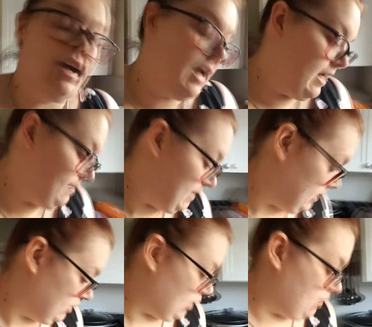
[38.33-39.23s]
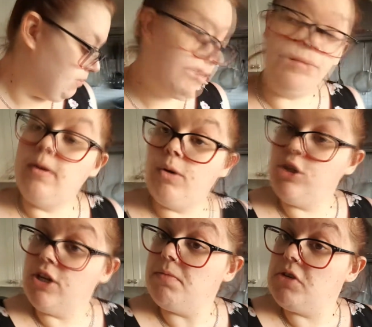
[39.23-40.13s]
Um, I just opened my
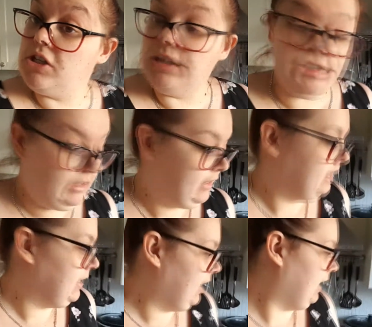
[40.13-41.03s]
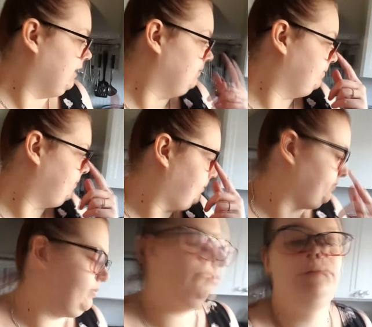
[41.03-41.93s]
washing machine. Um,
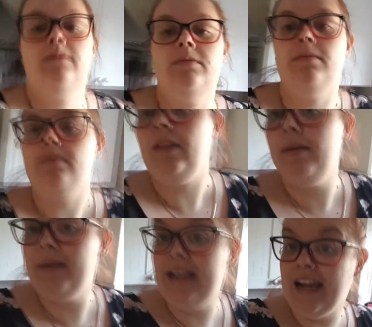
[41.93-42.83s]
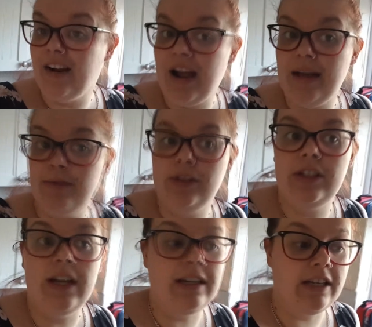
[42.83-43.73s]
but yeah, I got
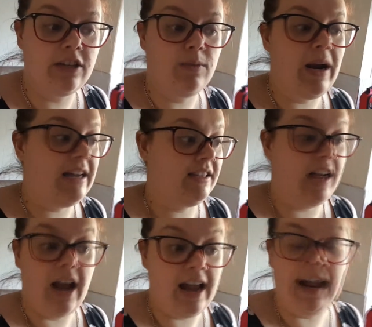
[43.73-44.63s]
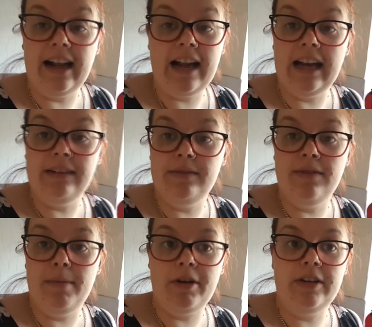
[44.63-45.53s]
absolutely tons, as well as like I, I can't even
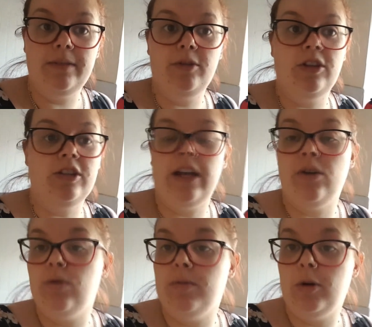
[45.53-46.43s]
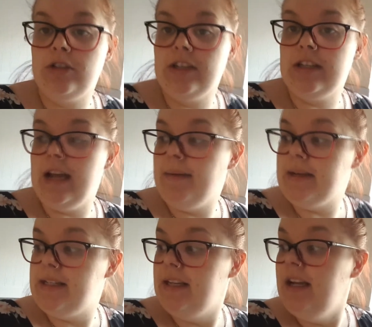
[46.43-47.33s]
fit my crisps on the side or the boxes and
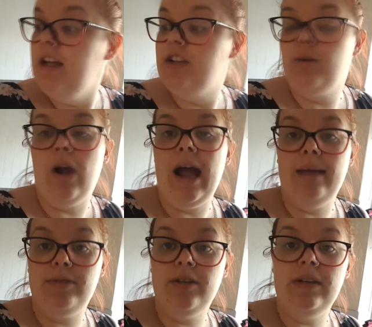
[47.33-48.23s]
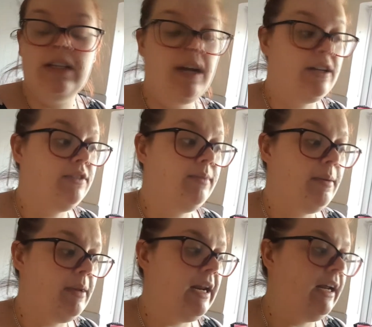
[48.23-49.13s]
nappies. So I got absolutely tons for
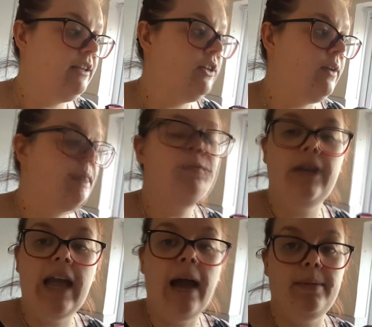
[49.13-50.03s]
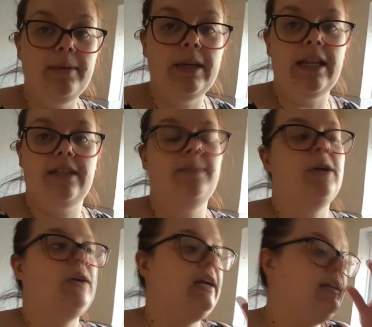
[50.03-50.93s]
my money. So I'm pretty happy with it, to
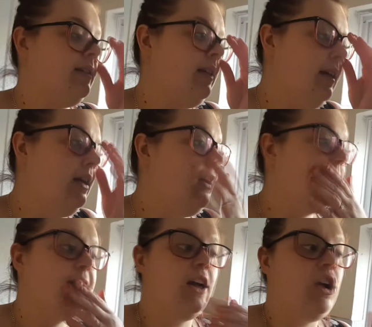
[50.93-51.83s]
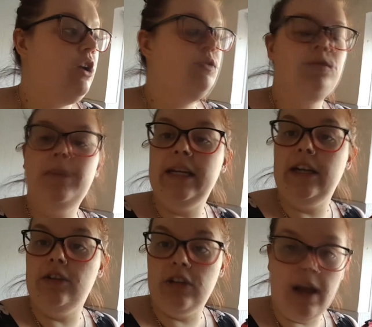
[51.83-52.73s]
be honest, because I got loads of
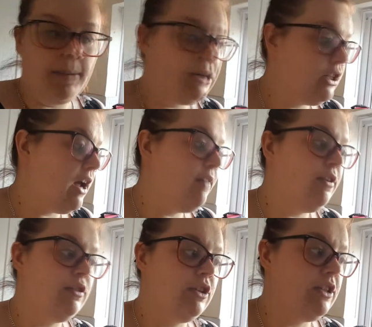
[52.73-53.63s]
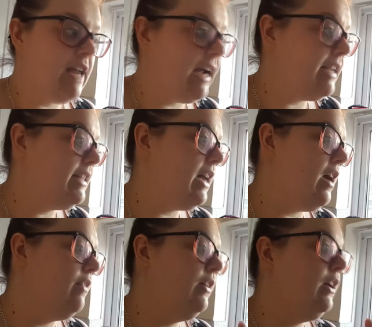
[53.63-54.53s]
meat, loads of covered stuff, loads of snacky
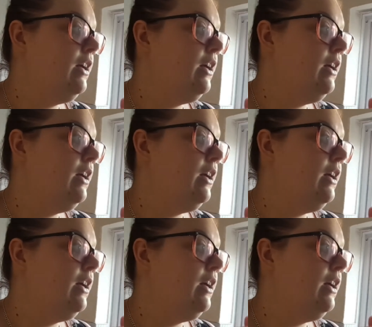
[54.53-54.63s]
stuff.